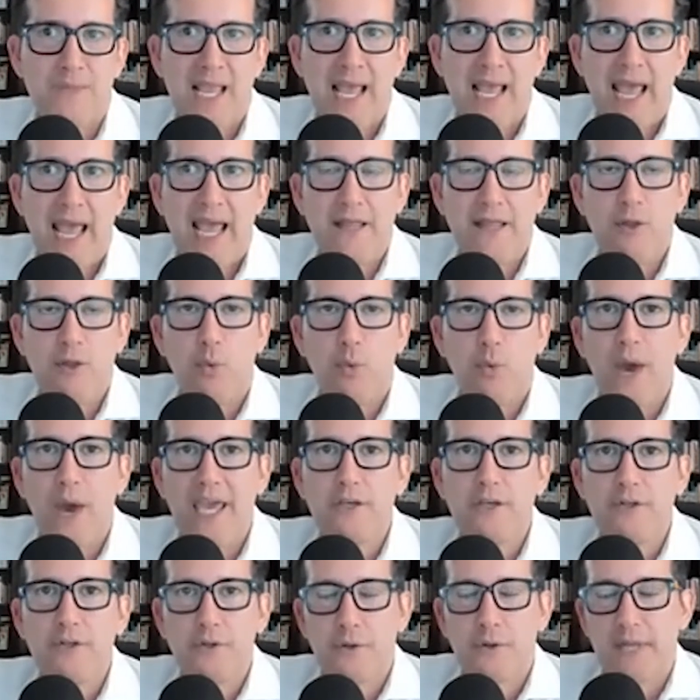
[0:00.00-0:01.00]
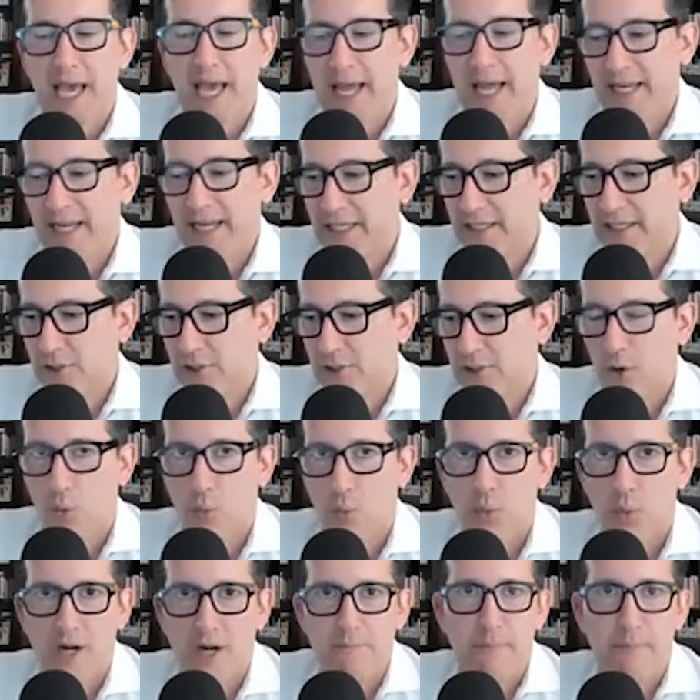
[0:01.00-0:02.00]
And the way you do that is on a
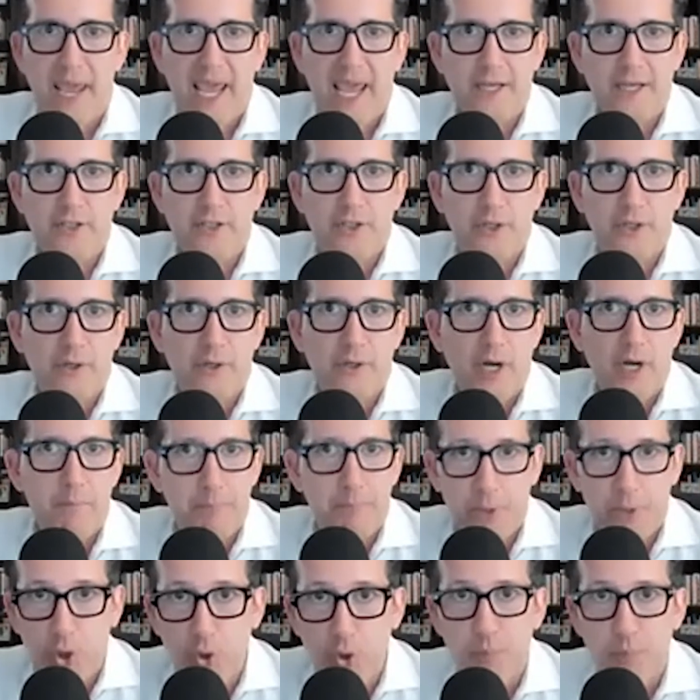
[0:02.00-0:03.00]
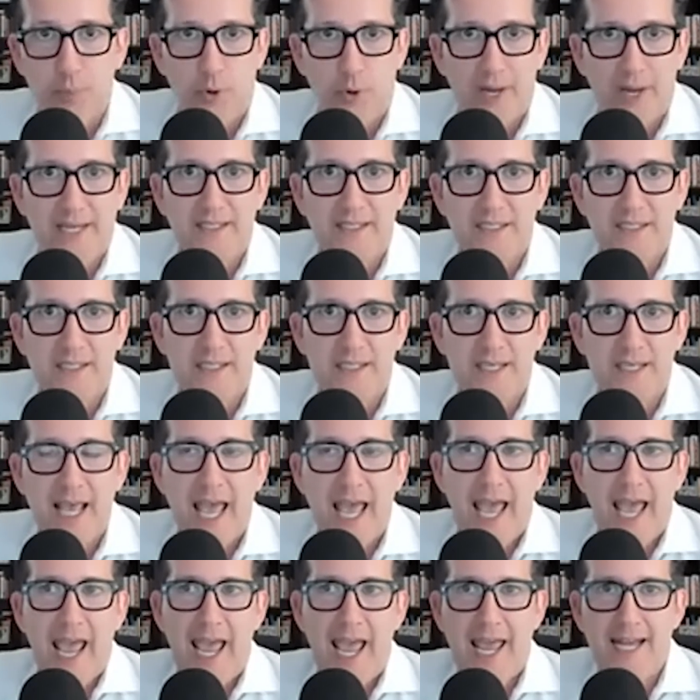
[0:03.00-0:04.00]
one-pager, a blueprint,
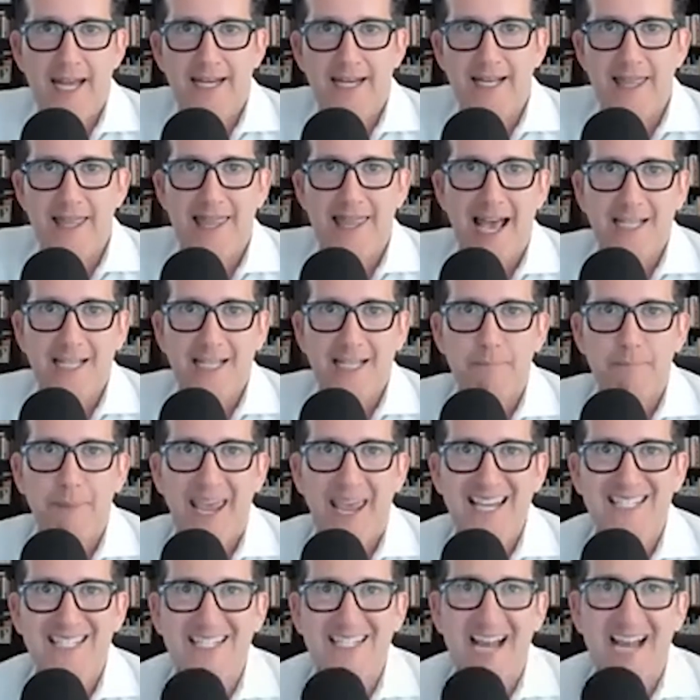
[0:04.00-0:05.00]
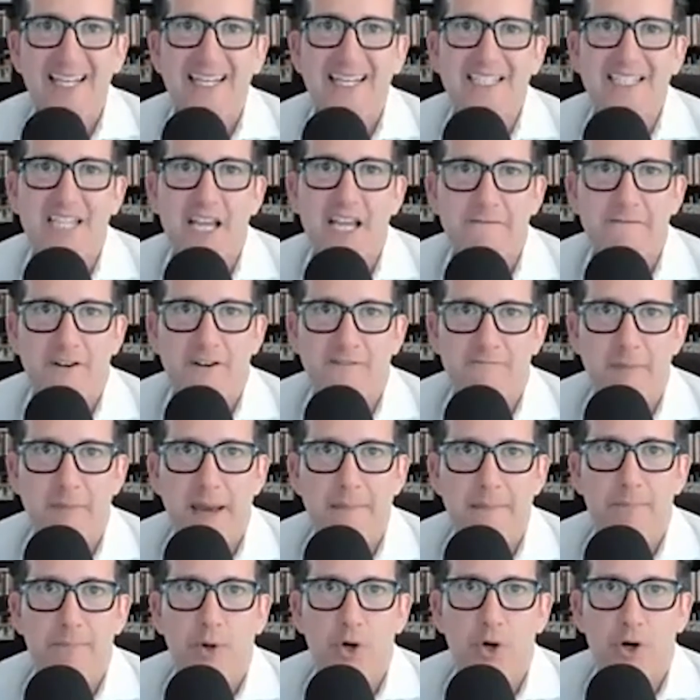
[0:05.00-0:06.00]
and that's page 97 of my
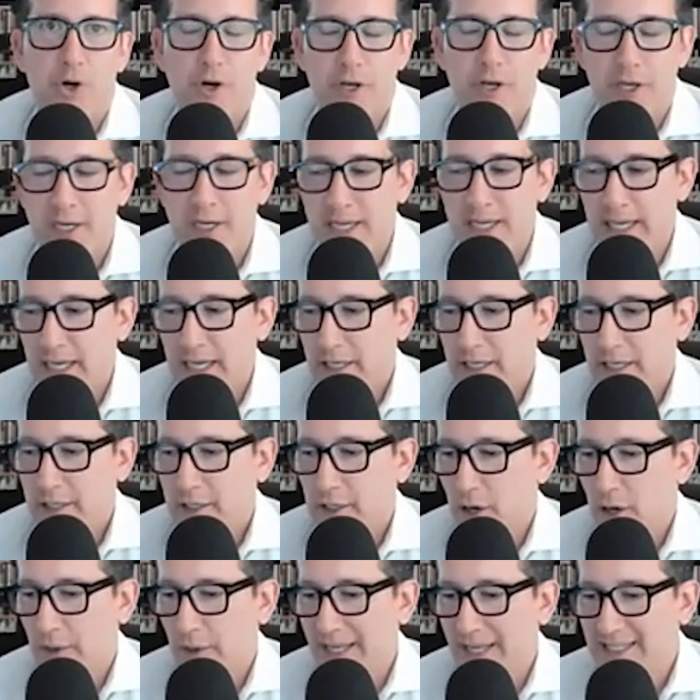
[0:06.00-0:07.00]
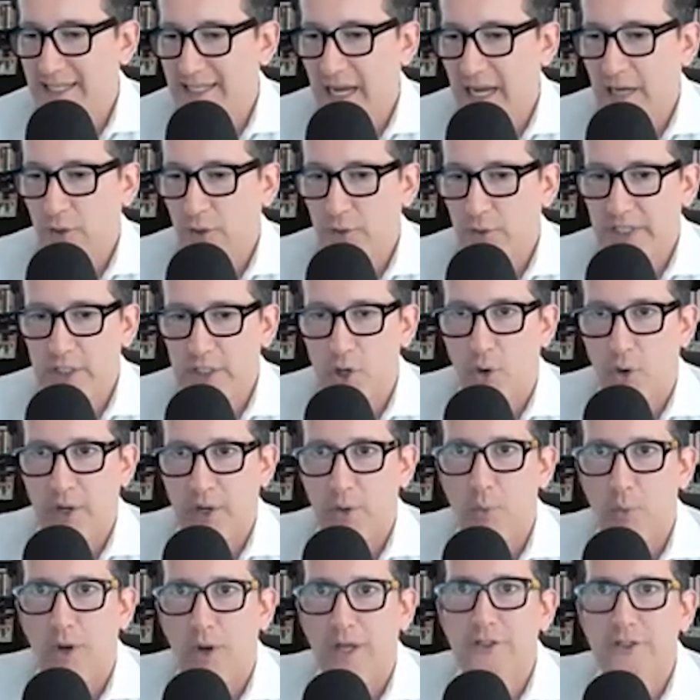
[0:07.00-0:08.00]
book. It's not only
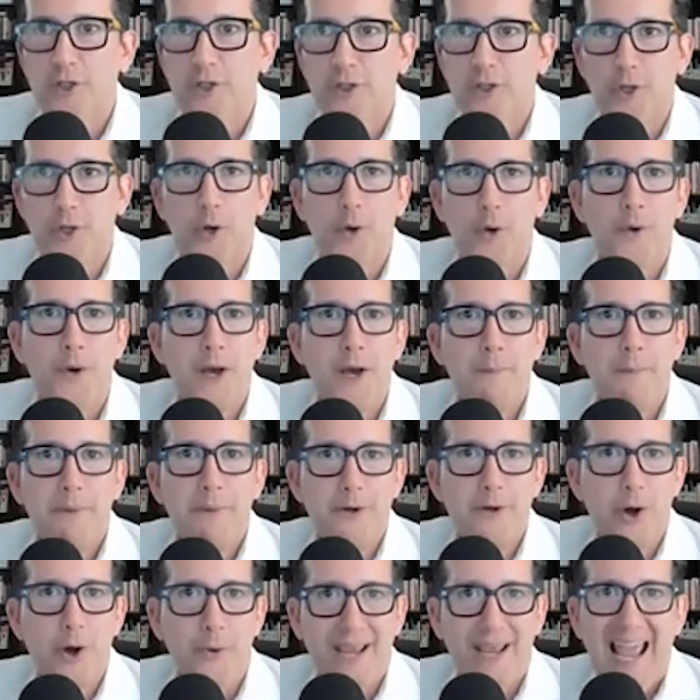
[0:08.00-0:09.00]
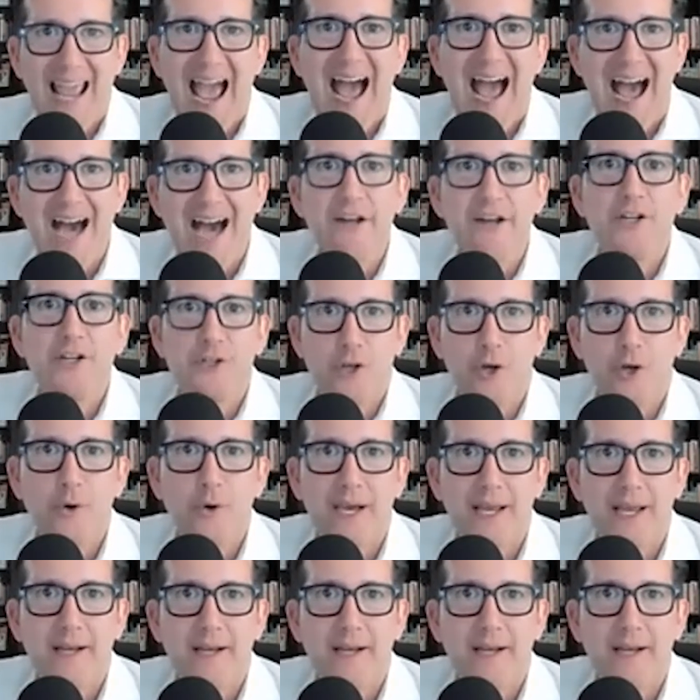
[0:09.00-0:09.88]
knowing what to do, but knowing how to do it.